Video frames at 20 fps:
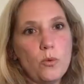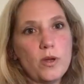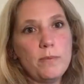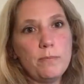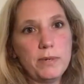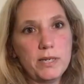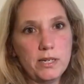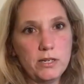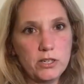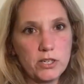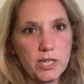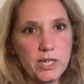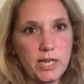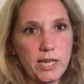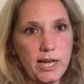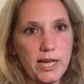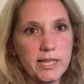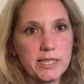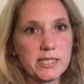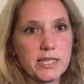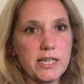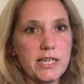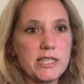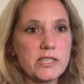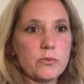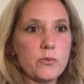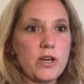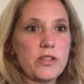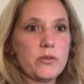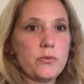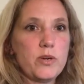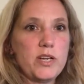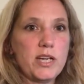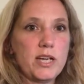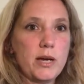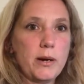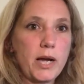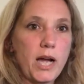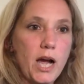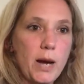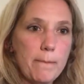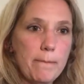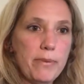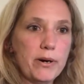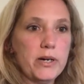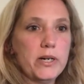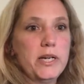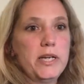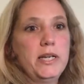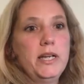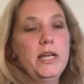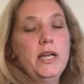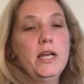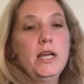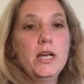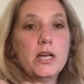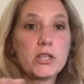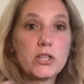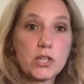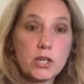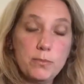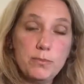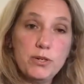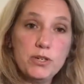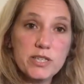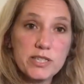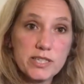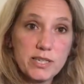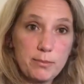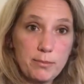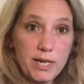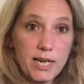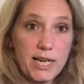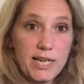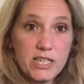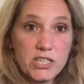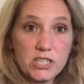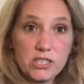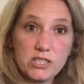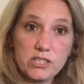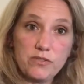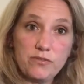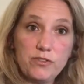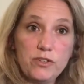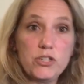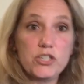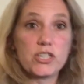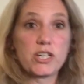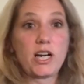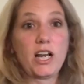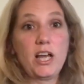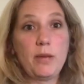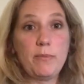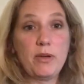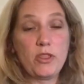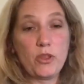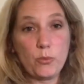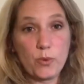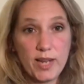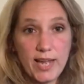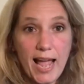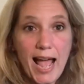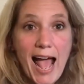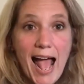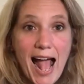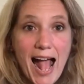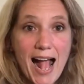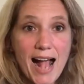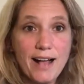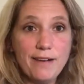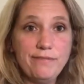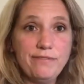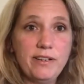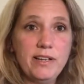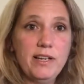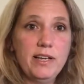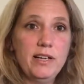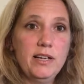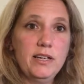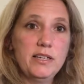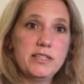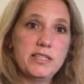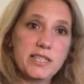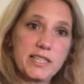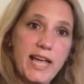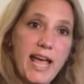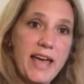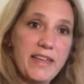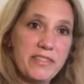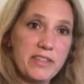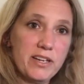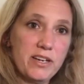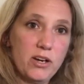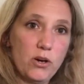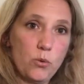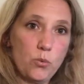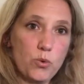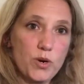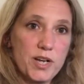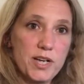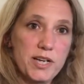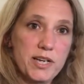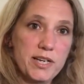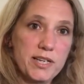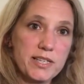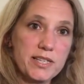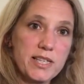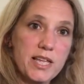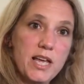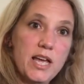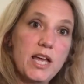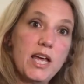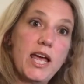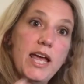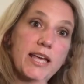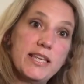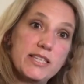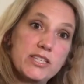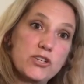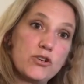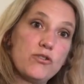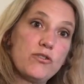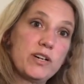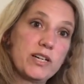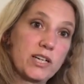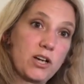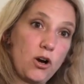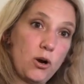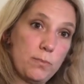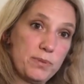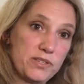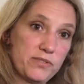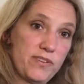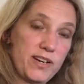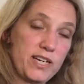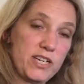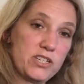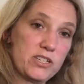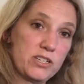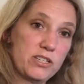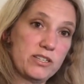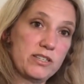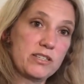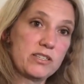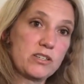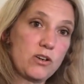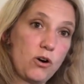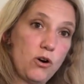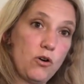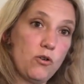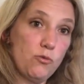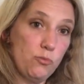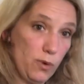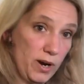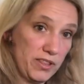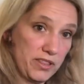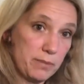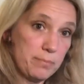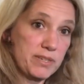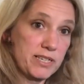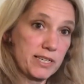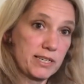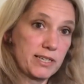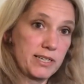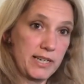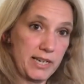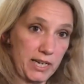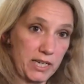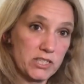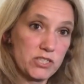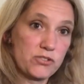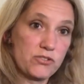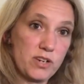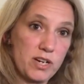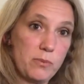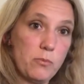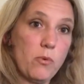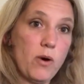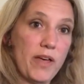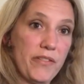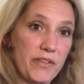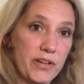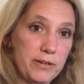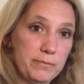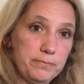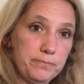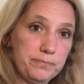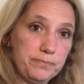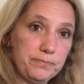we've been looking at is whether we can combine the computer simulations of future climate that we have together with historic observations of weather, particularly extreme weather,